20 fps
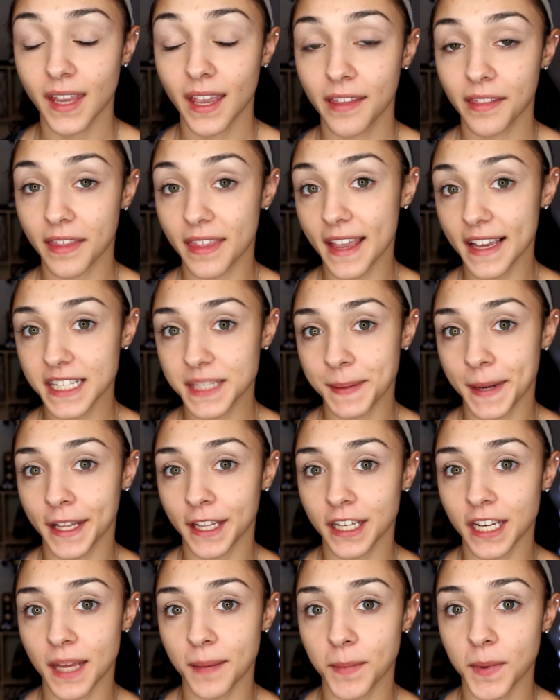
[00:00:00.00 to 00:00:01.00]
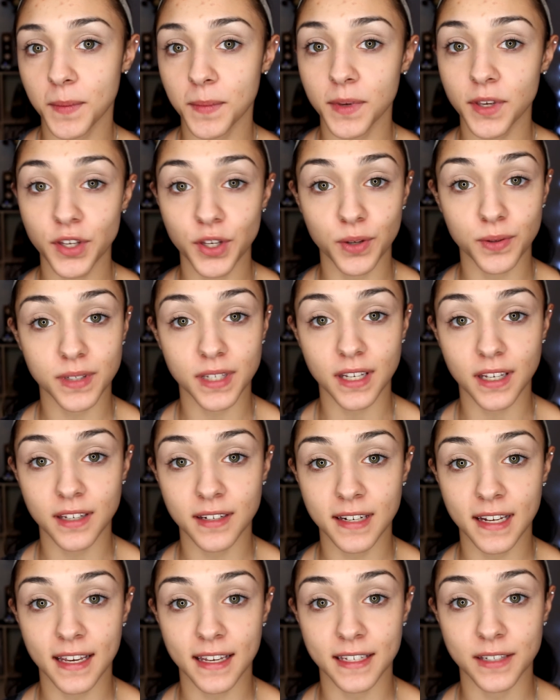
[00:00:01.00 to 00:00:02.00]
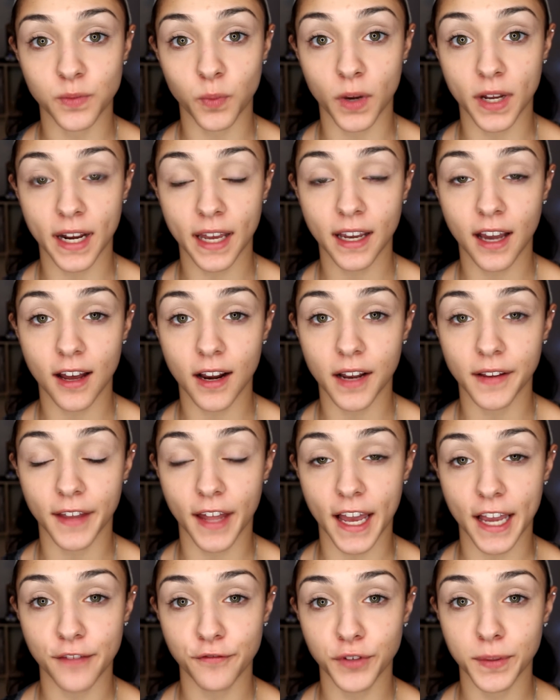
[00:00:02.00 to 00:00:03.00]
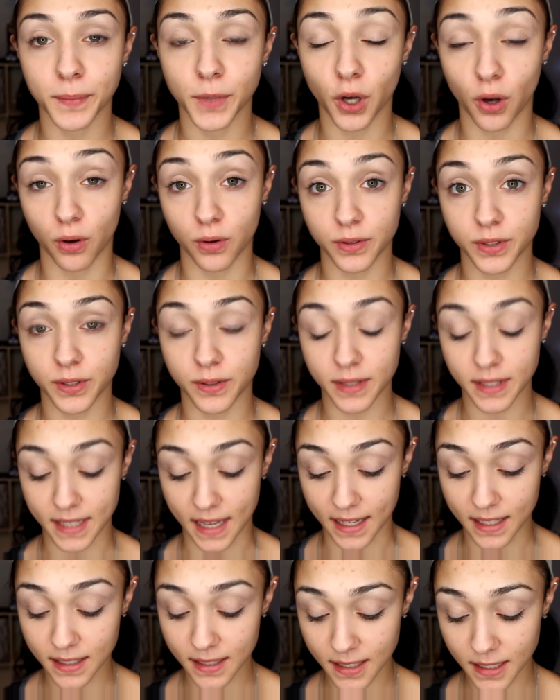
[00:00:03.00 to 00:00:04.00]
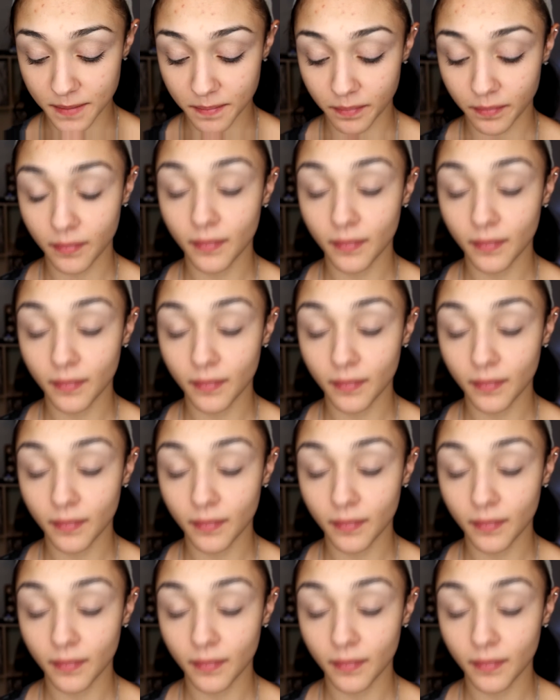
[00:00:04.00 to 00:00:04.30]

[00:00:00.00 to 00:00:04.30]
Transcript: The next palette I'm going to be using is one I got online from Coastal Scents.